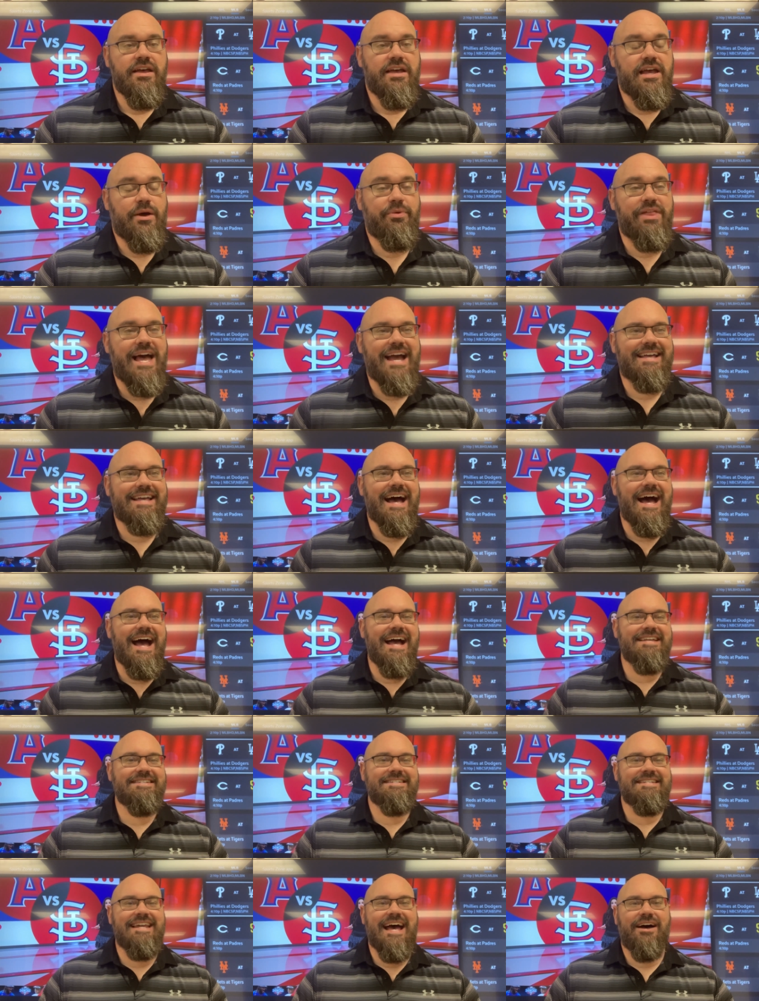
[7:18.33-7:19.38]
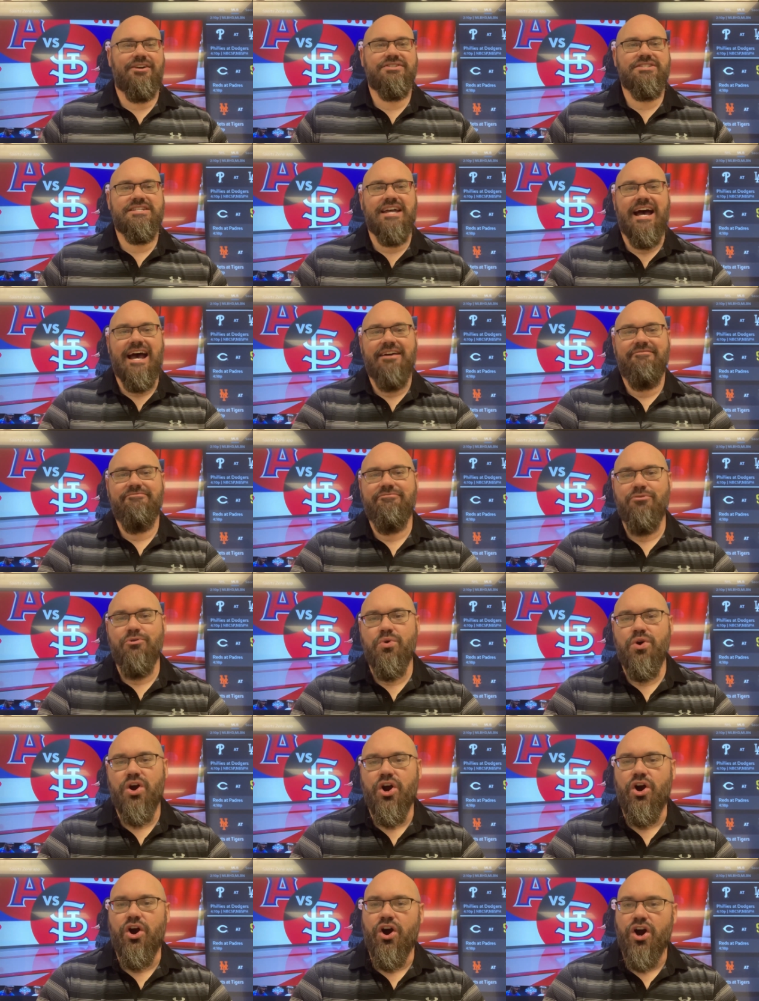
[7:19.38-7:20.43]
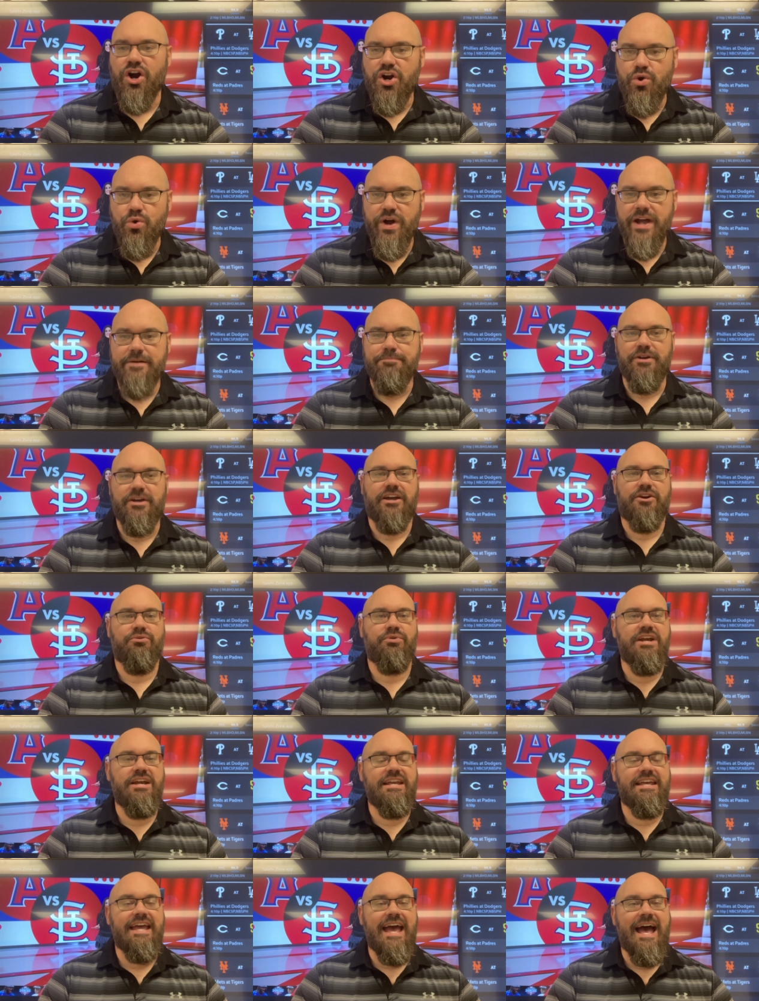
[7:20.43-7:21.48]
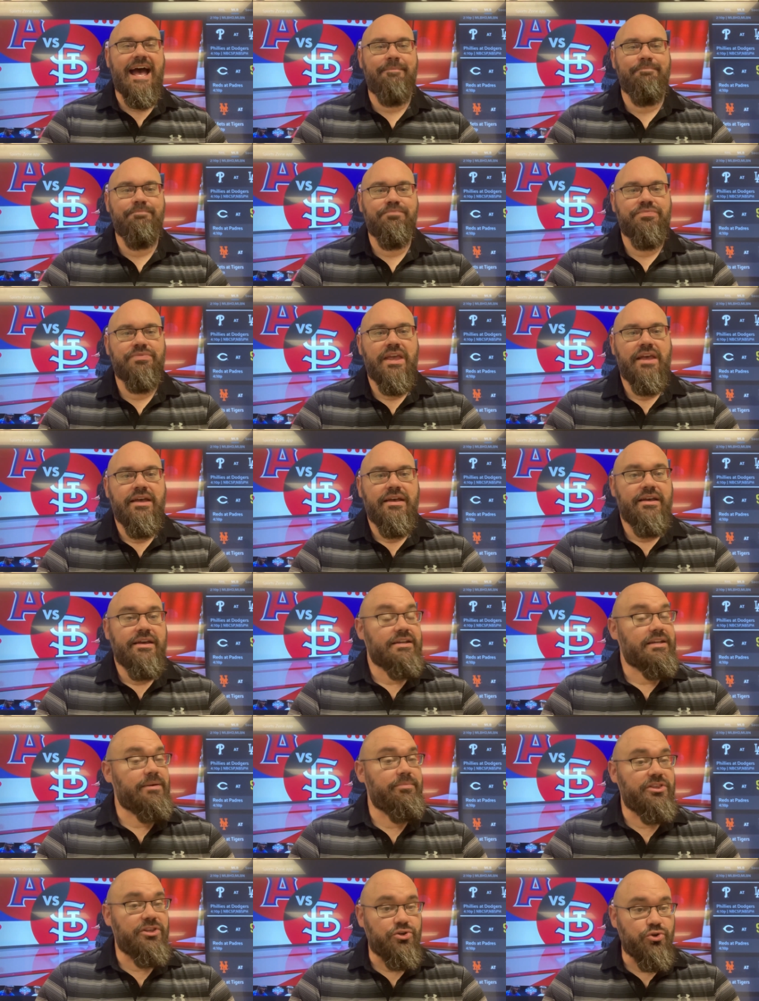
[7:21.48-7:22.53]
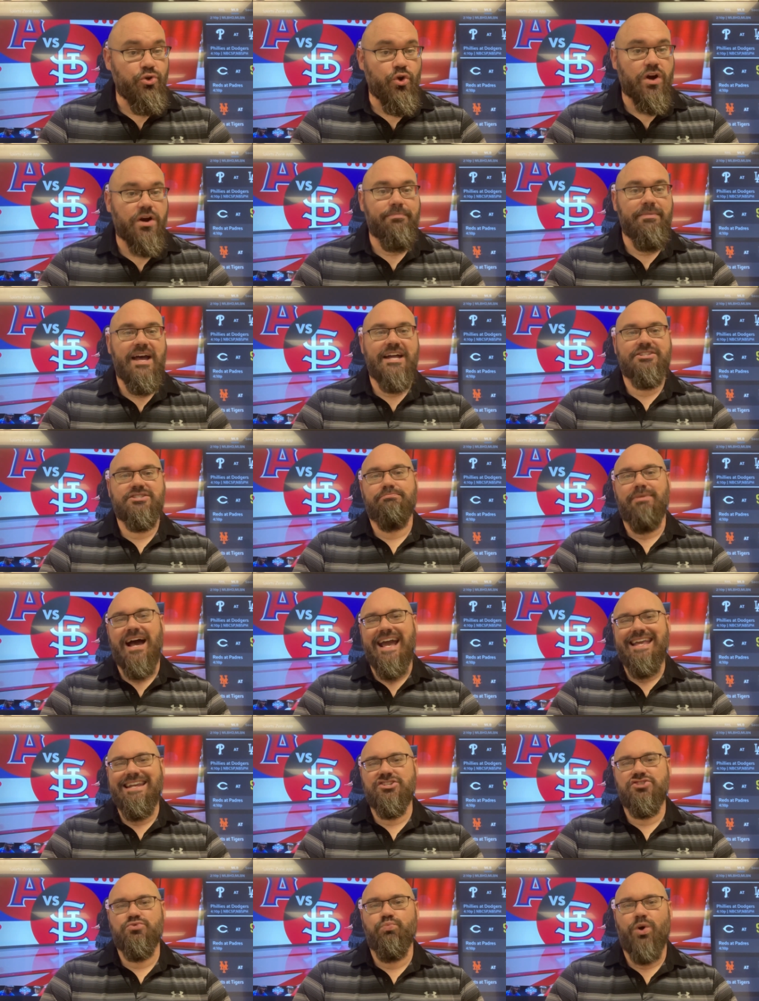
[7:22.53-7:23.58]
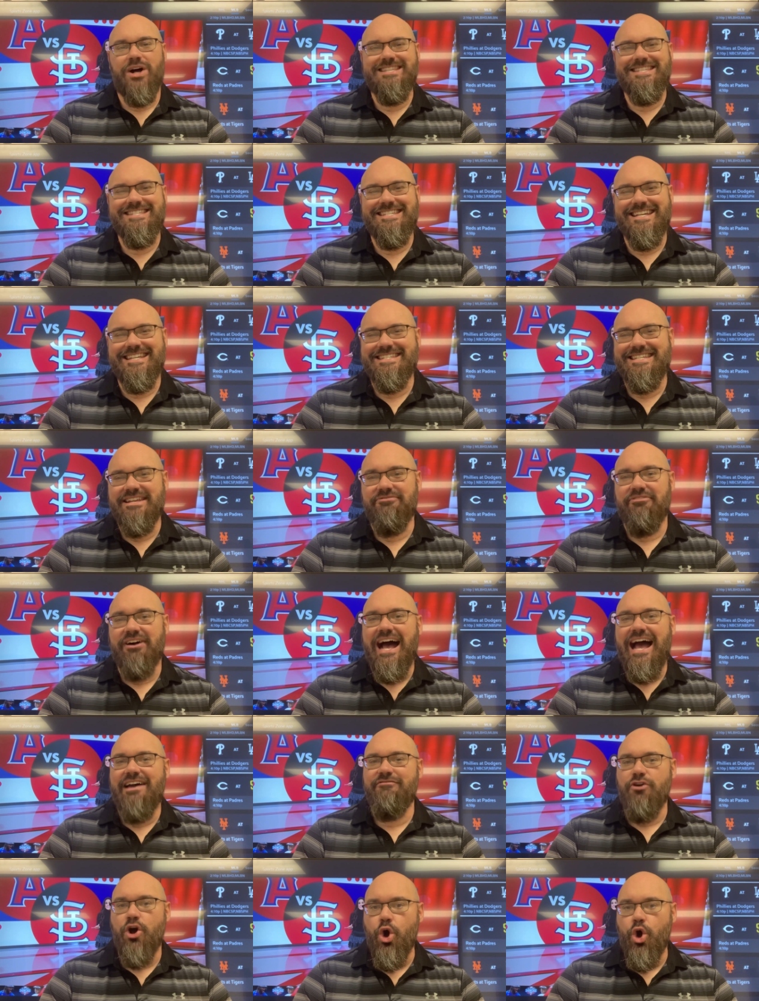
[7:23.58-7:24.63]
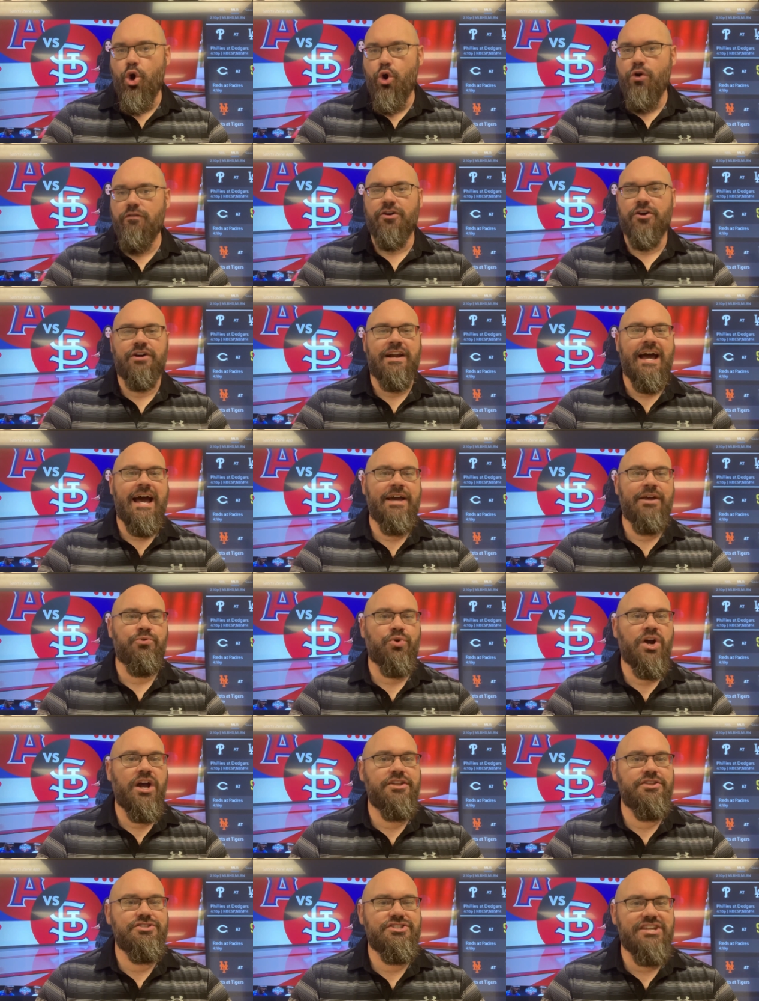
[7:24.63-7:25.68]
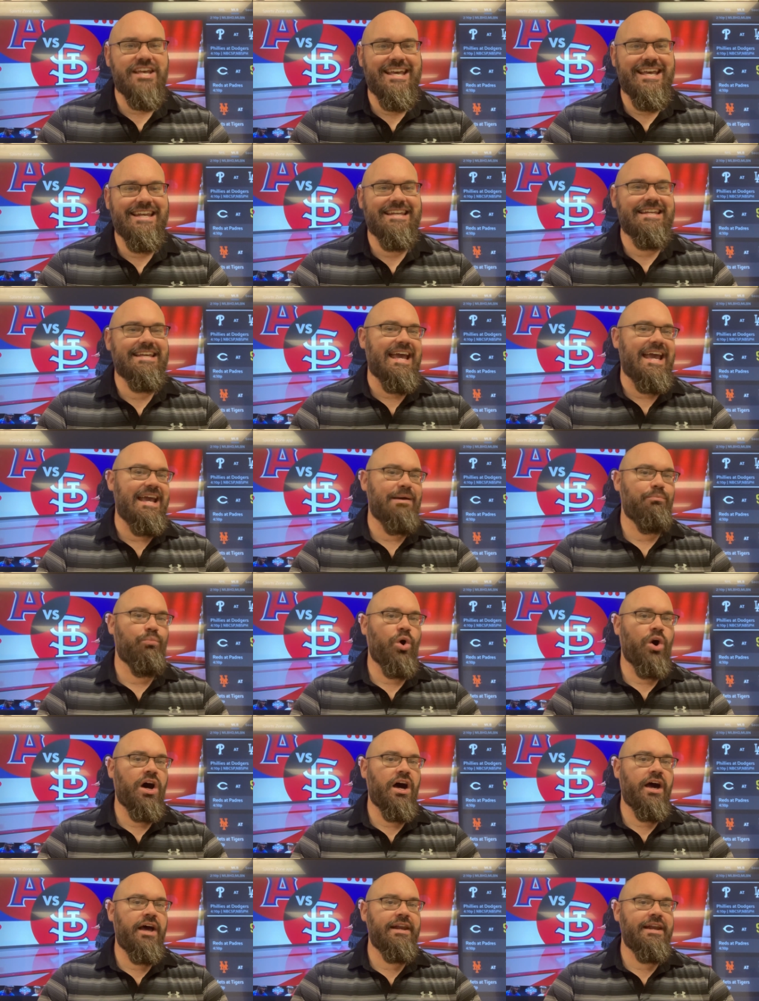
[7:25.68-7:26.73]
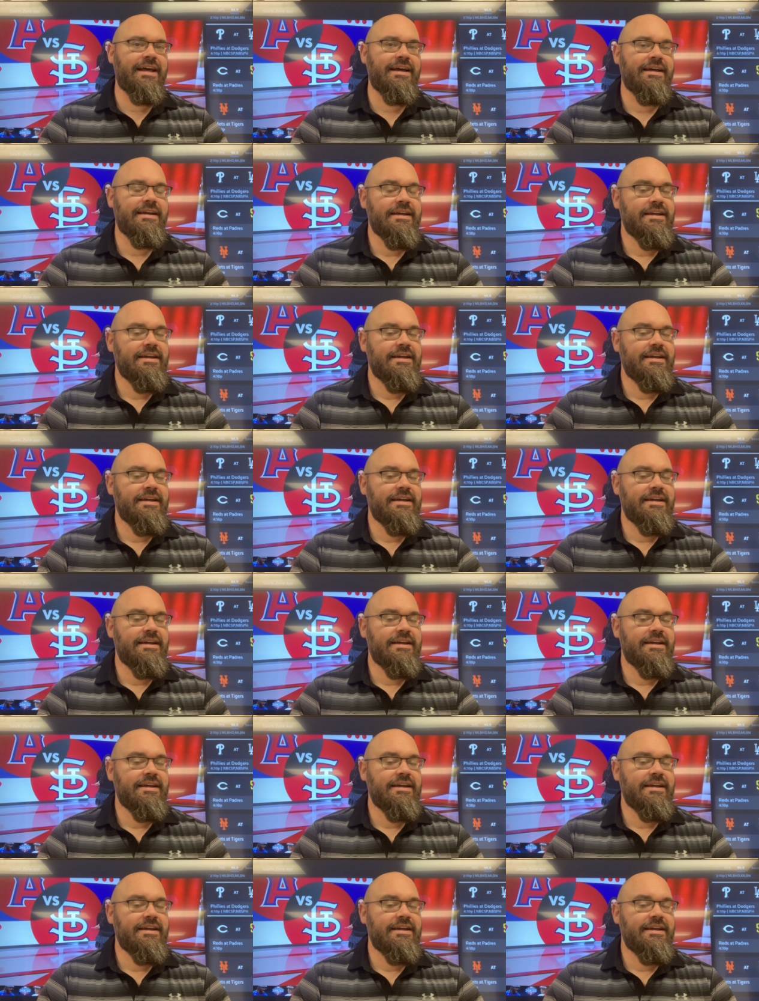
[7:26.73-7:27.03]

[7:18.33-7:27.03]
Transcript: And with that, guys, now it's time for our quick pick recap. Give me the New York Mets minus 165 over nine runs in game one.